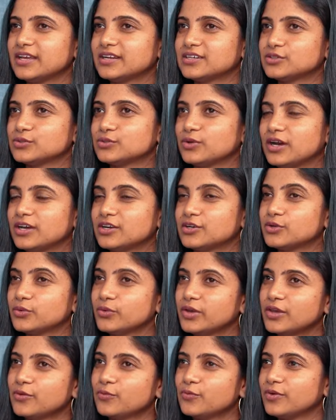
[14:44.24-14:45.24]
that you are
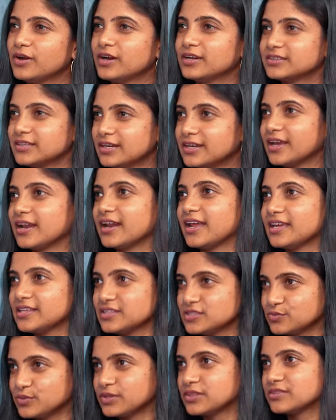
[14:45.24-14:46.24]
doing work that
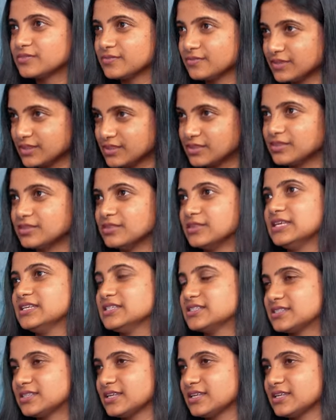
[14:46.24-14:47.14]
aligns with with these